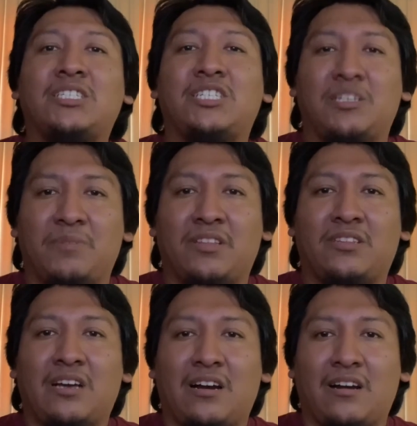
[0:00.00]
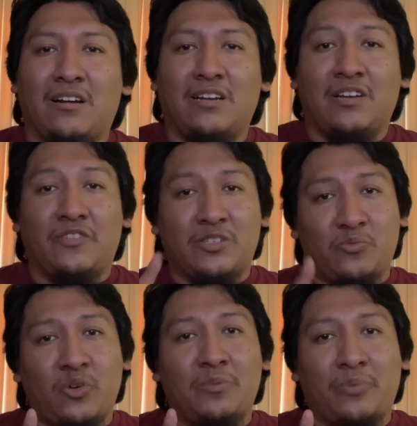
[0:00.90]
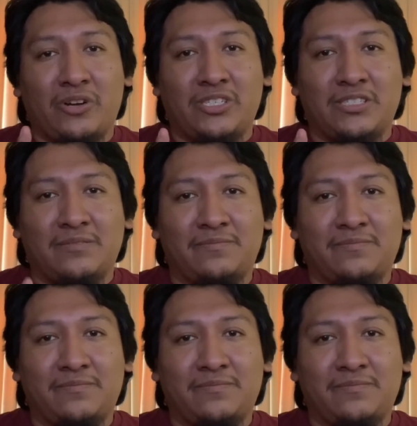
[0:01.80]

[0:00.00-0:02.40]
Chimattaha if it's one person.